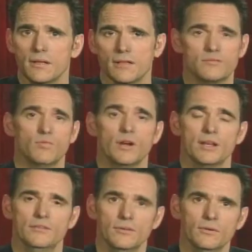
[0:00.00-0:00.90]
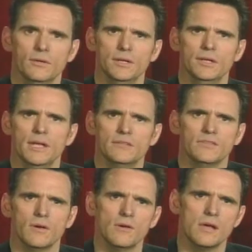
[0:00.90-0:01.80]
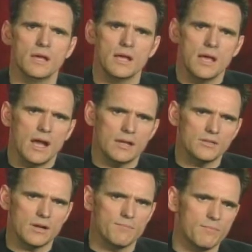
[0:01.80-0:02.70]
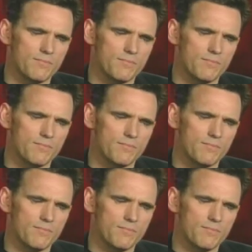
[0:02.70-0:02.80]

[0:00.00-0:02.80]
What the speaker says: That's what I do, and so I try to,